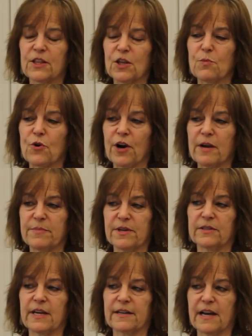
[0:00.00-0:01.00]
the more I
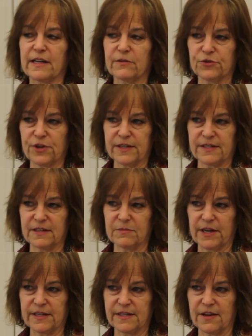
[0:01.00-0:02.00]
build that kind of trust in
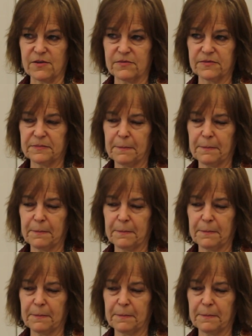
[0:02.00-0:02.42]
myself.